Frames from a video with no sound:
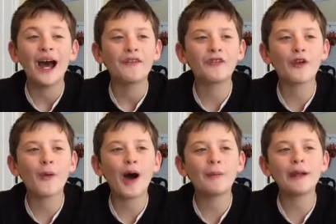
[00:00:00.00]

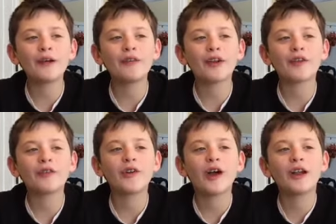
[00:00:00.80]
so I'm at a
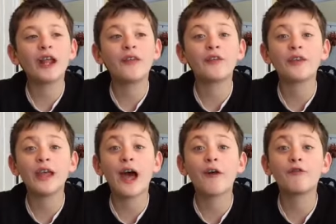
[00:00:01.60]
restaurant and they
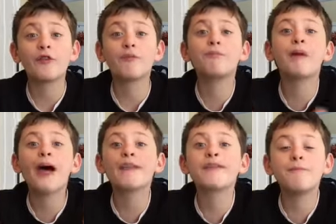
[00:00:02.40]
have this
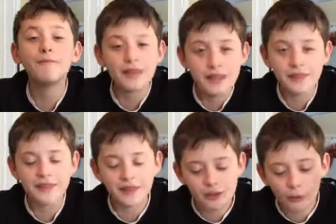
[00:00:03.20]
best
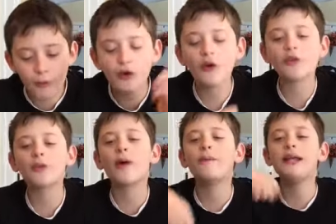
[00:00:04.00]
pizza in the world.
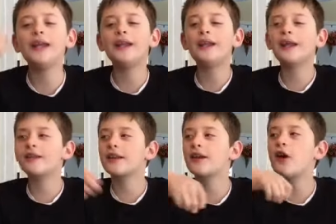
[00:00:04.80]
So I'm eating it,
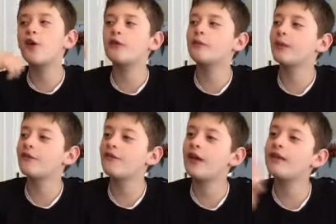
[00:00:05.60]
it's getting all over my
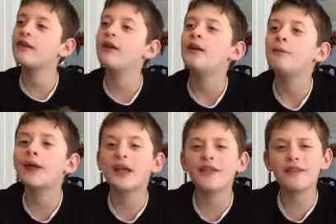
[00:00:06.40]
face.
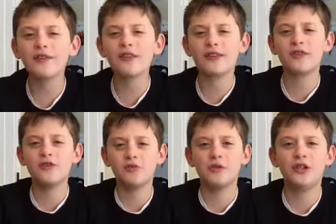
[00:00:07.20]
Like, isn't the
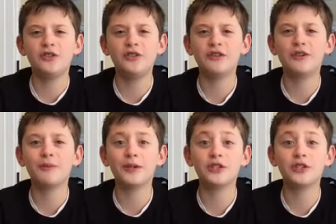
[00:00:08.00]
situation a little bit